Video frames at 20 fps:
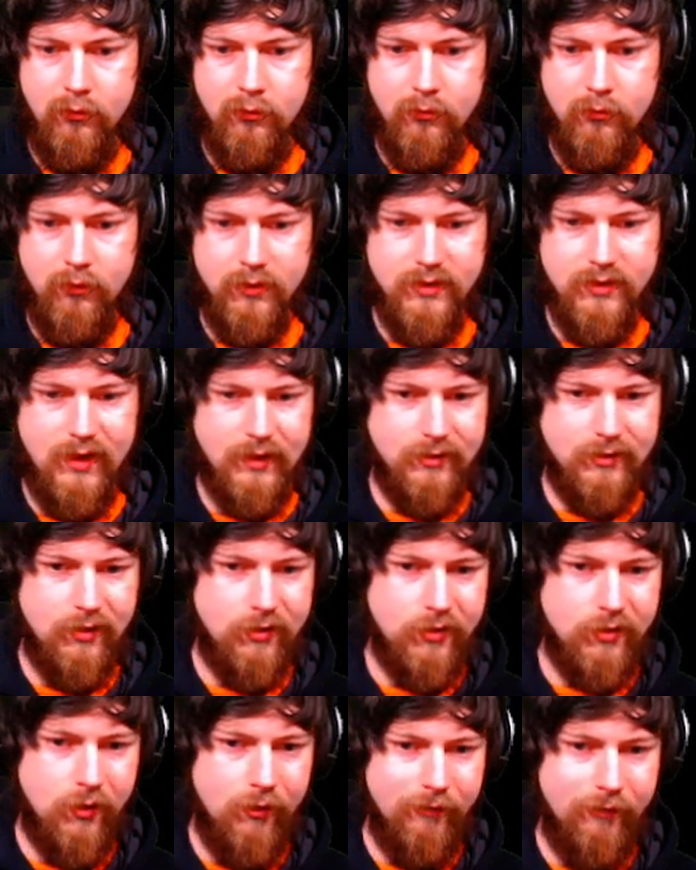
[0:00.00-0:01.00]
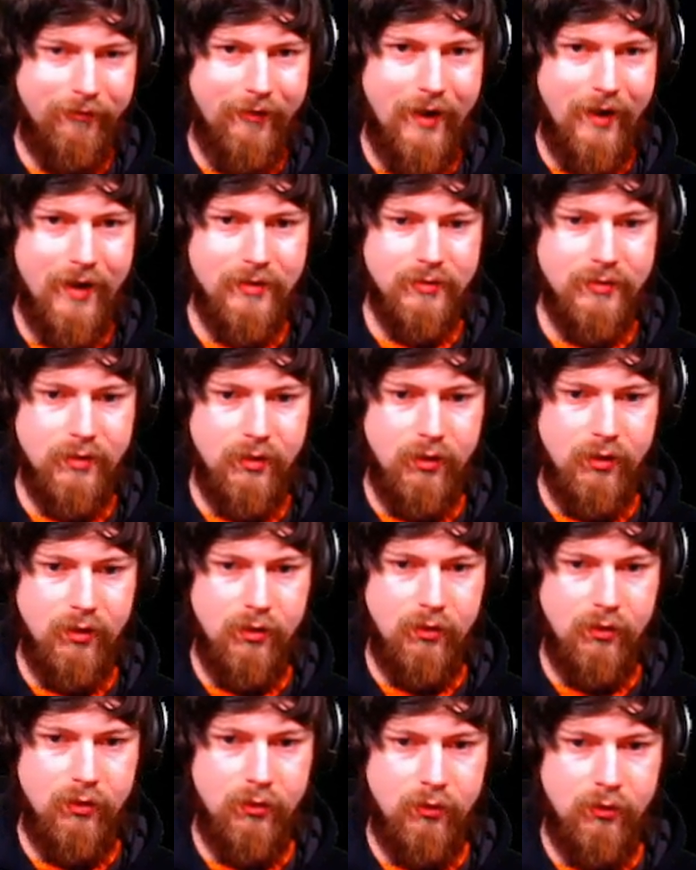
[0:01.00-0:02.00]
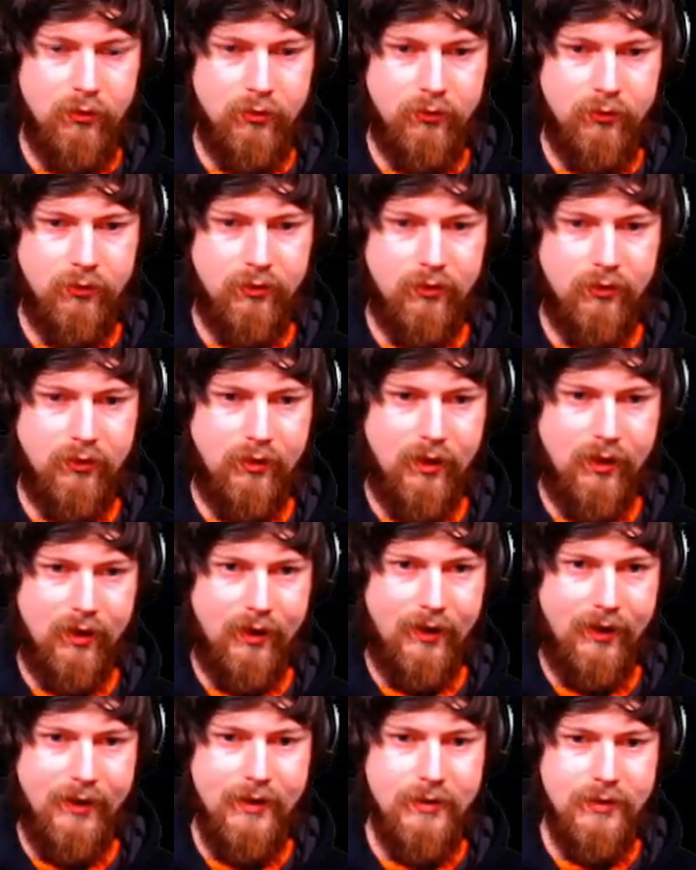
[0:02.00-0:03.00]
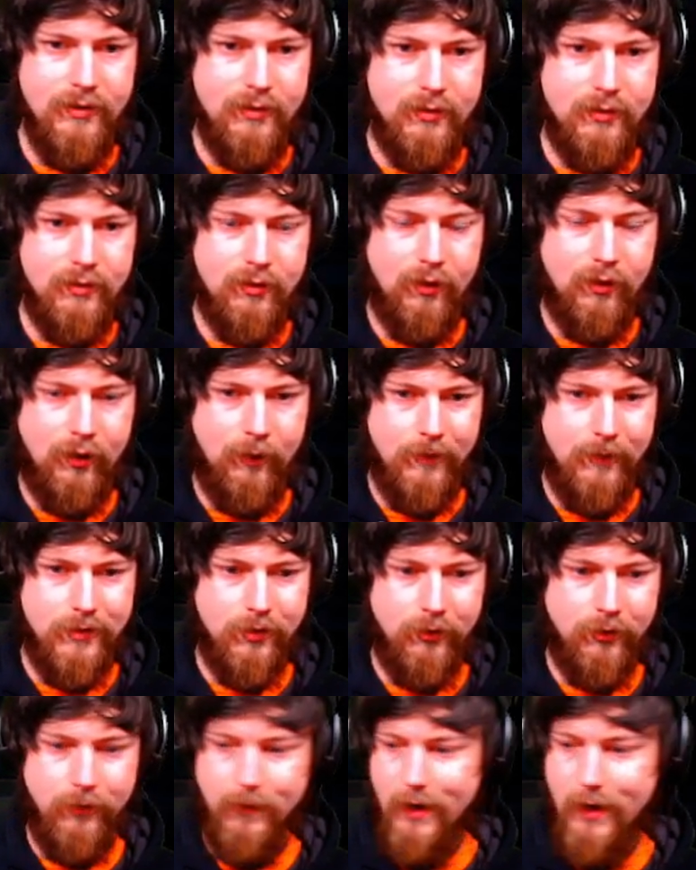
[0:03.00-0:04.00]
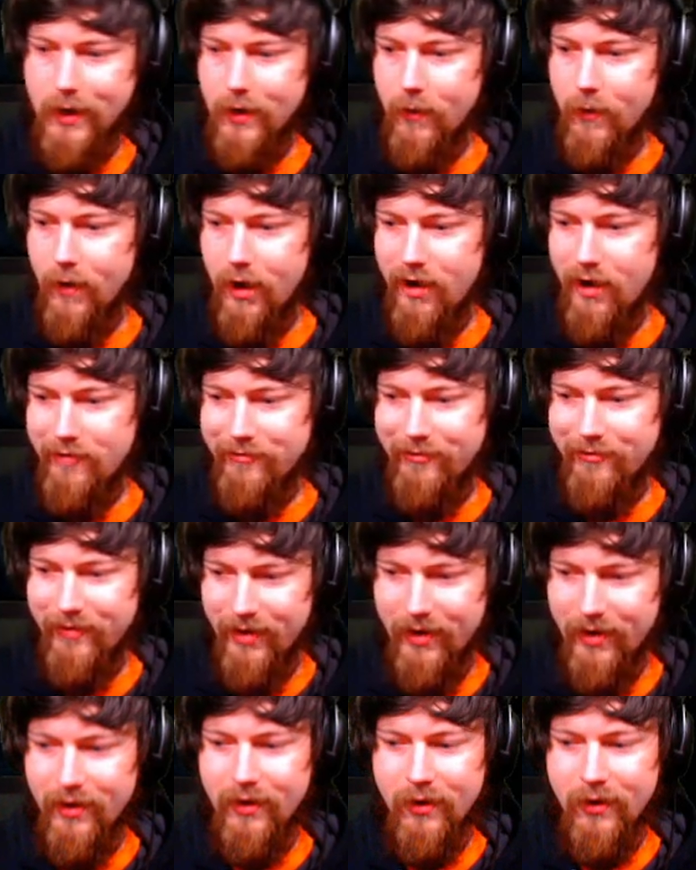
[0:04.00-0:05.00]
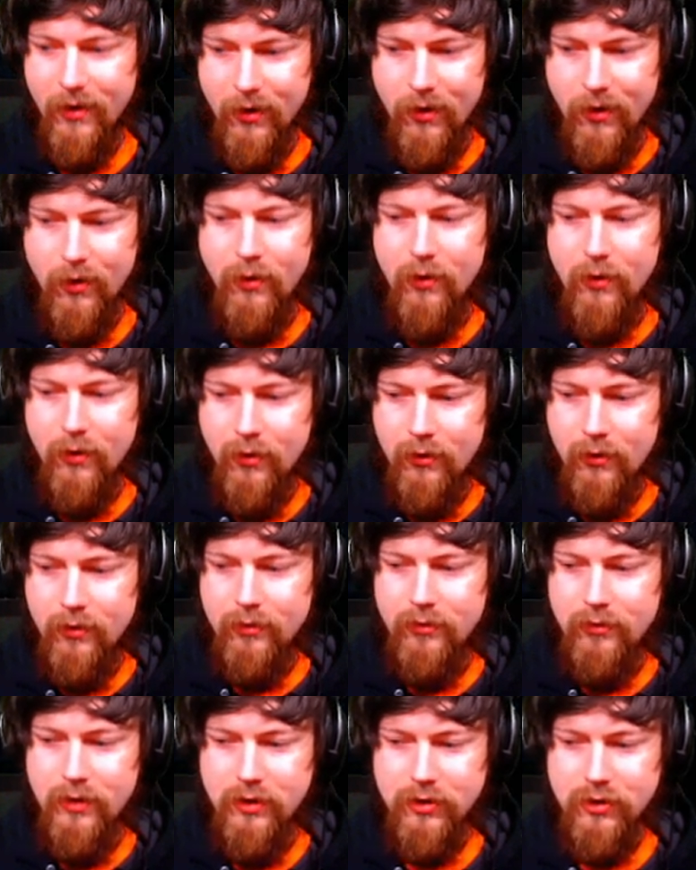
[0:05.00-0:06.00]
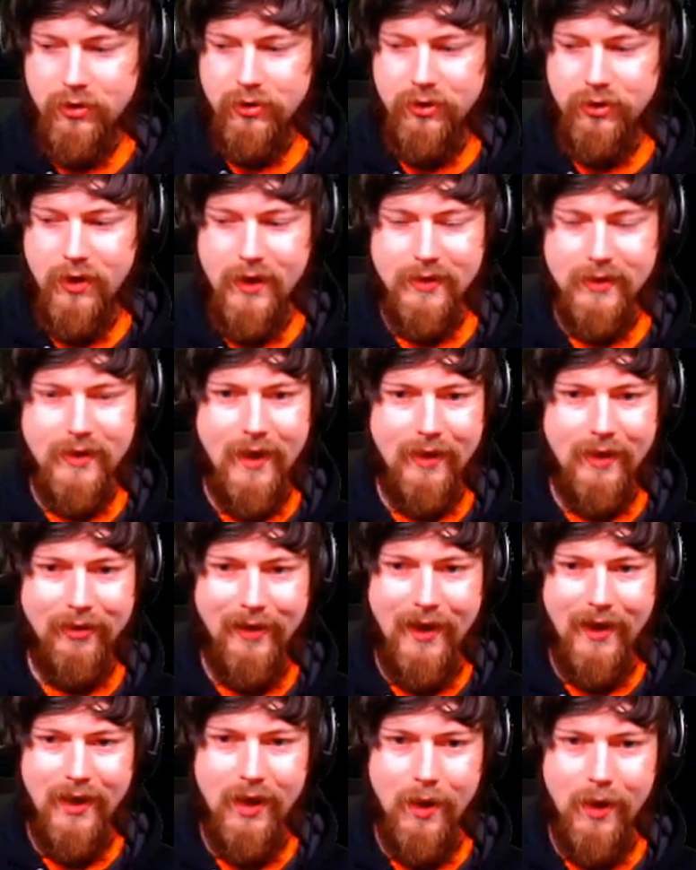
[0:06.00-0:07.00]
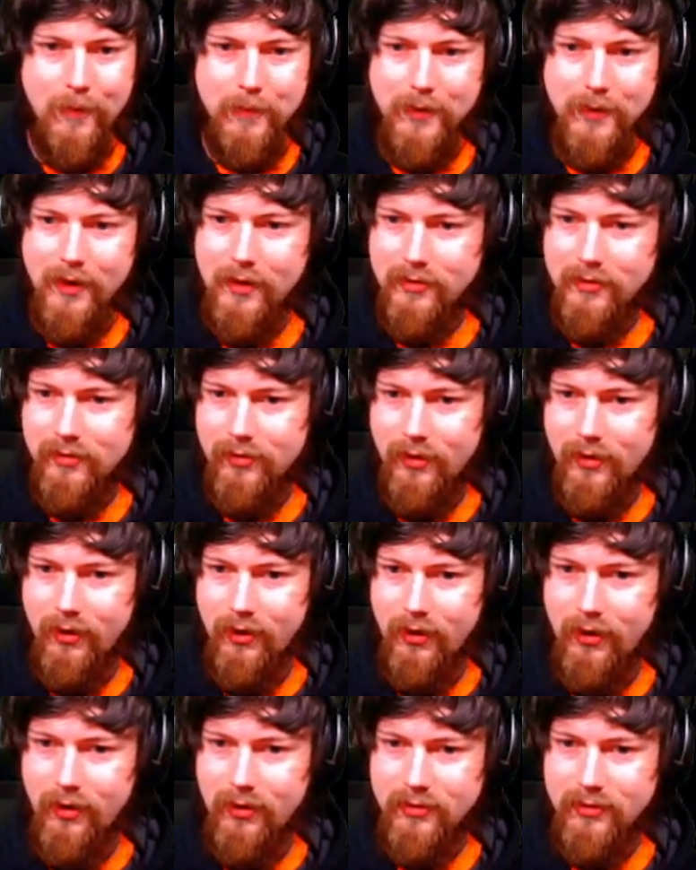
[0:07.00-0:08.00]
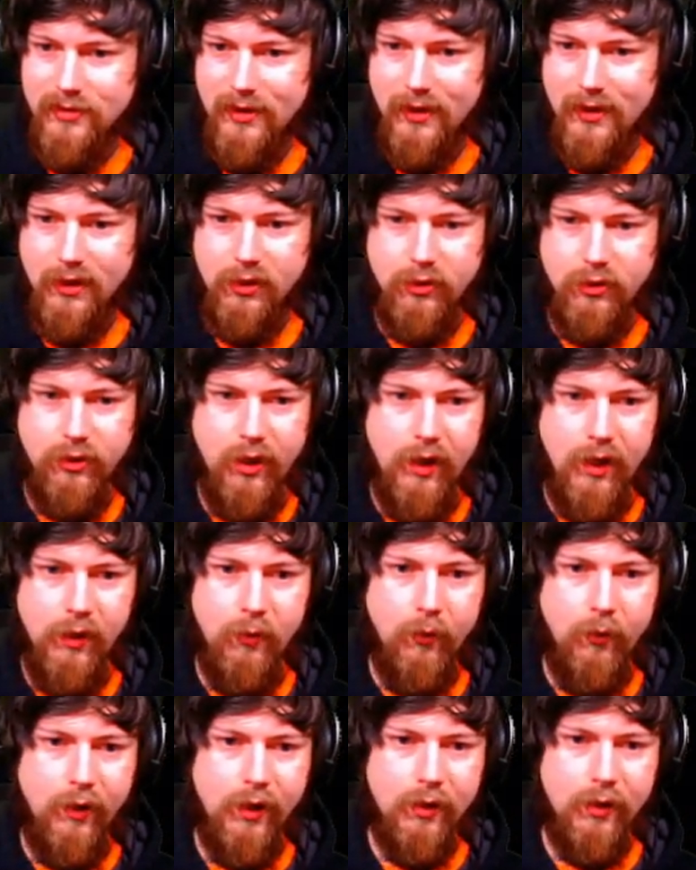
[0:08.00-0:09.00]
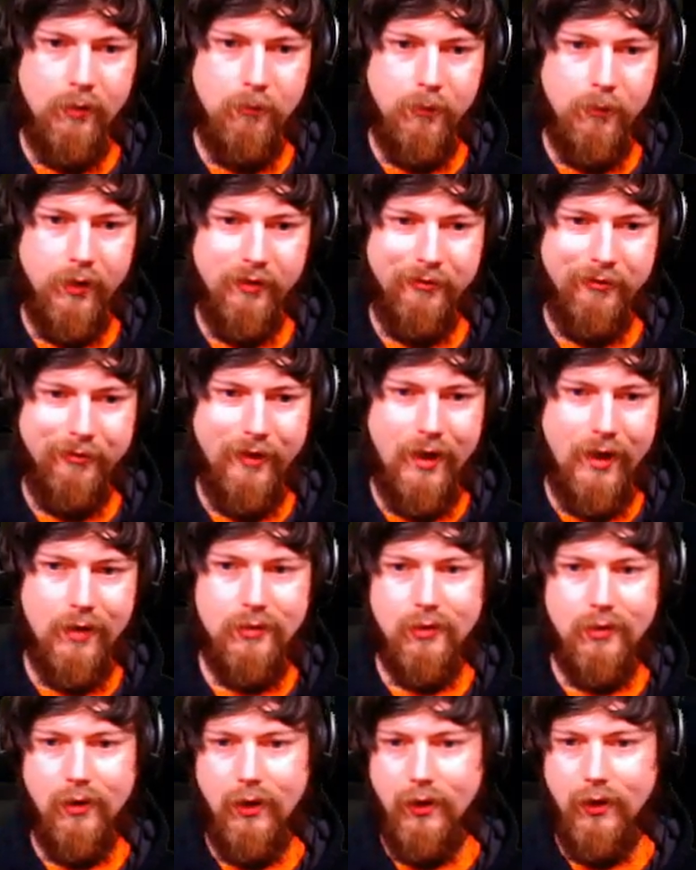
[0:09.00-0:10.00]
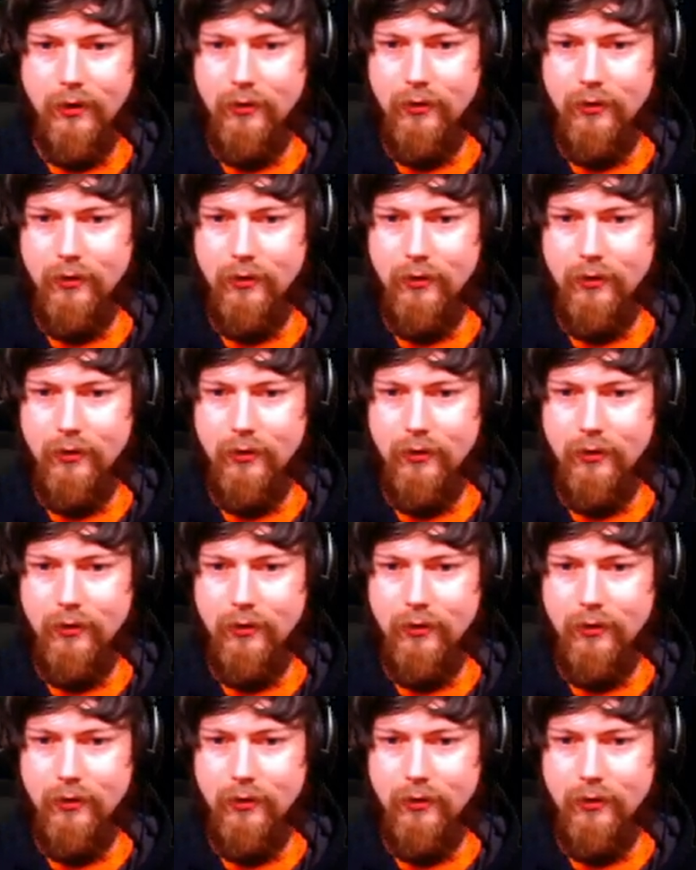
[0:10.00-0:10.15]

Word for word: Once that starts going faster... Nice. And we turn the radio off. You just shake that light up. Yes, sir. It's like a shake weight, but a flashlight.